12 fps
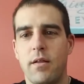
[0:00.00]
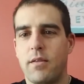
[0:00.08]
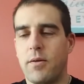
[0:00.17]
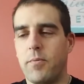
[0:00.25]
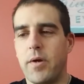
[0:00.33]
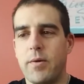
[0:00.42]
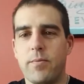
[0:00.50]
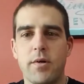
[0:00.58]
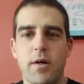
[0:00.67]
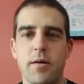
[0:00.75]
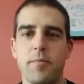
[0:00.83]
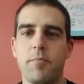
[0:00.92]
The weight will
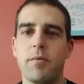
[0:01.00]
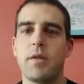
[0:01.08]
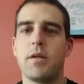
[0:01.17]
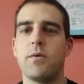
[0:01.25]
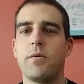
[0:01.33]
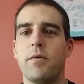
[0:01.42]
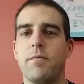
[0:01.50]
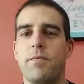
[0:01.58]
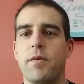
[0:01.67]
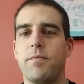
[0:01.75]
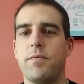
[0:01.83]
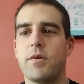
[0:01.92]
come.
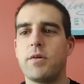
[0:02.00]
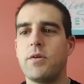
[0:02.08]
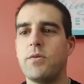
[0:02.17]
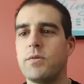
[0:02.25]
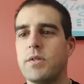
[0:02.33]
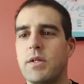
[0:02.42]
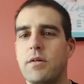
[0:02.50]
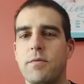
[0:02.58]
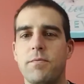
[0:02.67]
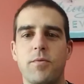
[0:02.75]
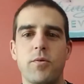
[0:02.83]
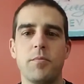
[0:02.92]
If you're using
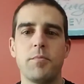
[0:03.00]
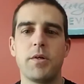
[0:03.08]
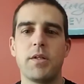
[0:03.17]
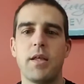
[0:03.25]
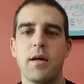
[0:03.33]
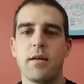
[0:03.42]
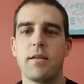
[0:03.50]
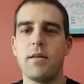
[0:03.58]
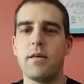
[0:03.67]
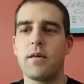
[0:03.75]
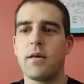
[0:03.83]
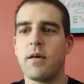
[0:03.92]
good form, good
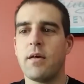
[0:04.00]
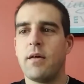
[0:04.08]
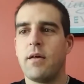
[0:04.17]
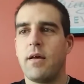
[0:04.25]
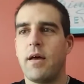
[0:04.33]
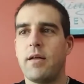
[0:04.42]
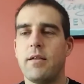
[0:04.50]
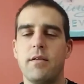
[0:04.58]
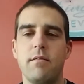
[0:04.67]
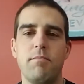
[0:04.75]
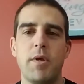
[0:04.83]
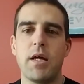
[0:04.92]
technique,
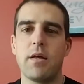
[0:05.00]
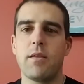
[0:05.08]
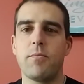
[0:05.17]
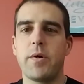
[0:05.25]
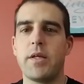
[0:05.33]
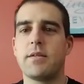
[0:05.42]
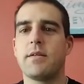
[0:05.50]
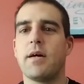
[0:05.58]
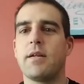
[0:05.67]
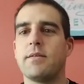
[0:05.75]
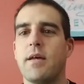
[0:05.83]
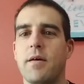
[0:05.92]
and the weight's
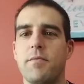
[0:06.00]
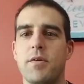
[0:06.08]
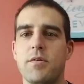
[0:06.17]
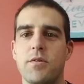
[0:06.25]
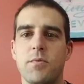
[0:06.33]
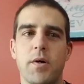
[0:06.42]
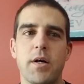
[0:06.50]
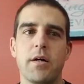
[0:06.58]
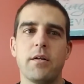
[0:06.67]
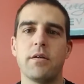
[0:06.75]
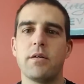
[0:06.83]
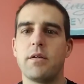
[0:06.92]
not as heavy as you
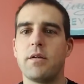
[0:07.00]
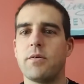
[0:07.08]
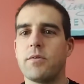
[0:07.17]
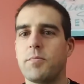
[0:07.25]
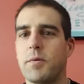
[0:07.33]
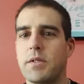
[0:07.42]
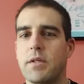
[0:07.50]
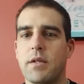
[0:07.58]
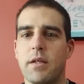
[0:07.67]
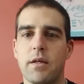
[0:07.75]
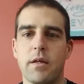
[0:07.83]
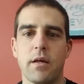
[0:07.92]
want, or especially
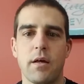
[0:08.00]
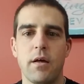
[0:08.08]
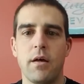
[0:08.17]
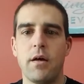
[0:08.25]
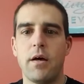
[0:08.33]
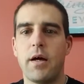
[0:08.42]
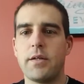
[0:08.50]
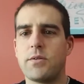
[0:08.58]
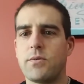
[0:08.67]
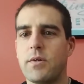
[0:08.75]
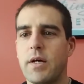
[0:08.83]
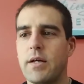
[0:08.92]
like high
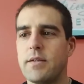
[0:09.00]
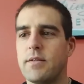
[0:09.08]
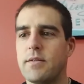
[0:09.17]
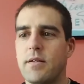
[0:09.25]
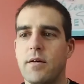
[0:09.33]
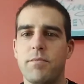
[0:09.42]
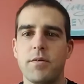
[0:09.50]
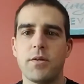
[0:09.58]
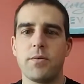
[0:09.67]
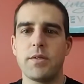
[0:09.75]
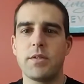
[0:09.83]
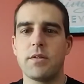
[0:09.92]
school guys and stuff, it's
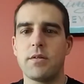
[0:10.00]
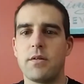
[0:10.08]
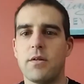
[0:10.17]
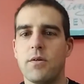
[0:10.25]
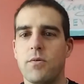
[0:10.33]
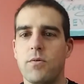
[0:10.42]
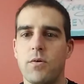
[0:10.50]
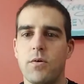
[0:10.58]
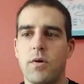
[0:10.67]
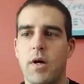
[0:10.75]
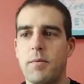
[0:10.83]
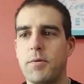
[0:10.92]
always a
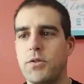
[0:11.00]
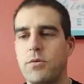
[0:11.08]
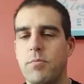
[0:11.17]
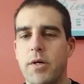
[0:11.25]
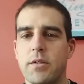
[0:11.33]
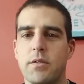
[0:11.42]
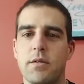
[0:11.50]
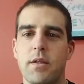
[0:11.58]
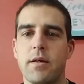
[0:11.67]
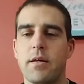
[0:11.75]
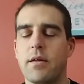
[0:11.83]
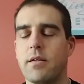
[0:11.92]
how much you bench
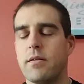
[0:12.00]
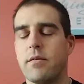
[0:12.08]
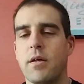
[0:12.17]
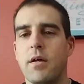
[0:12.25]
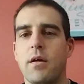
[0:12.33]
thing, and